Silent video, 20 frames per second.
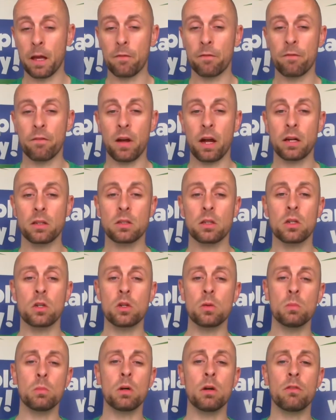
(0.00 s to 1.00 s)
Fact
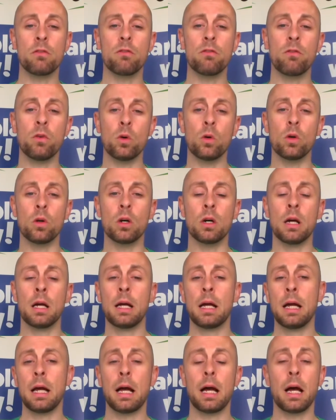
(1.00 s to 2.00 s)
number 4.
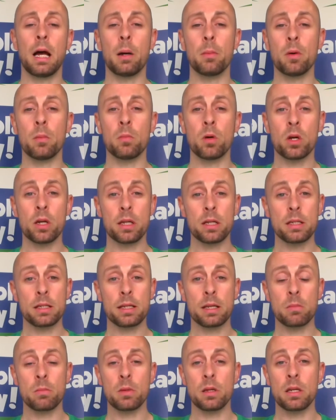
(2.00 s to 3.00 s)
Monkeys
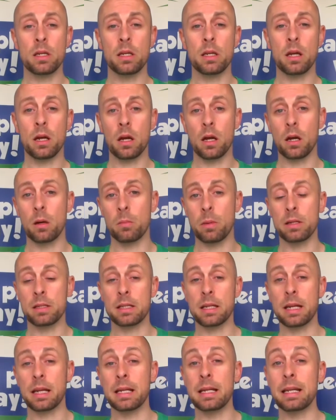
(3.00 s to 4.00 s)
can be
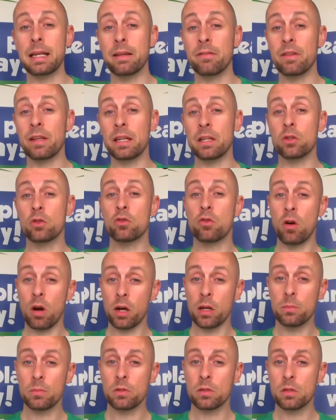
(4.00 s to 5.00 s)
basically live in
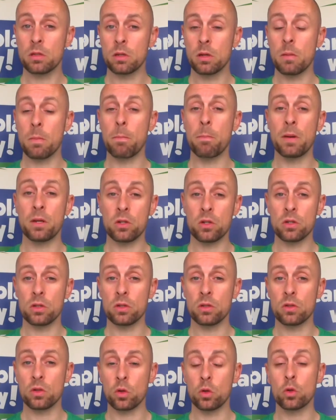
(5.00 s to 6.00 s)
tribes,
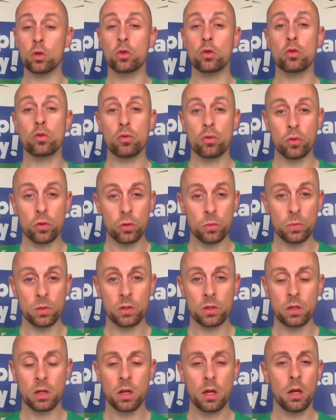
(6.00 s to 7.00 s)
missions or
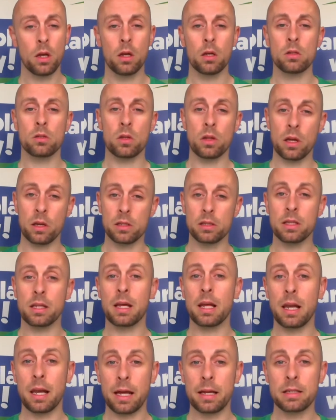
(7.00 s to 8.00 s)
troops, so that is the
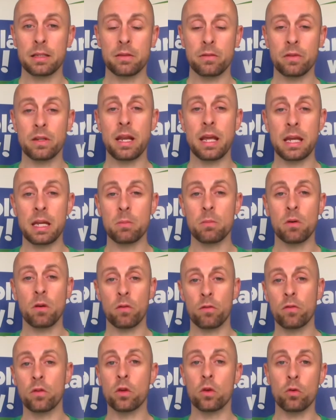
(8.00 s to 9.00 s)
collective name
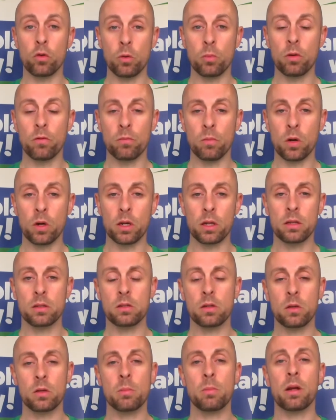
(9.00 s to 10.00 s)
for the group of monkeys,
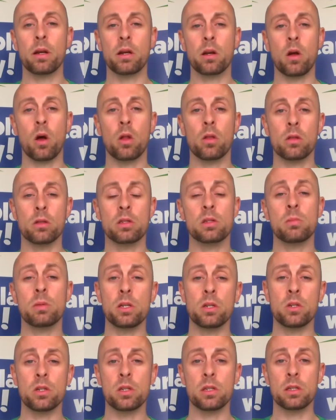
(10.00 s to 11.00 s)
so depending on the
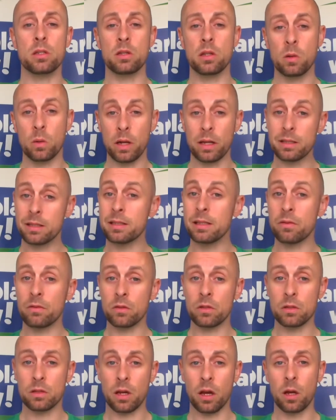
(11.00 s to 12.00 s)
species they'll get a
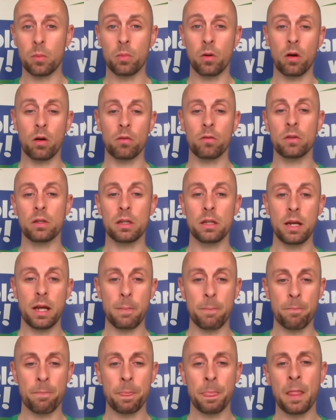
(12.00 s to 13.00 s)
different type of
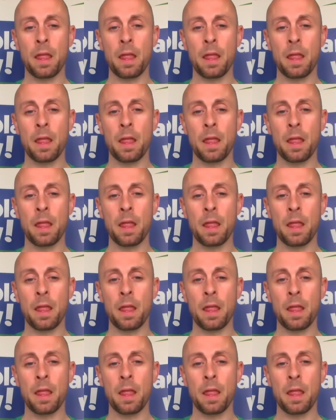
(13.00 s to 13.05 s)
name.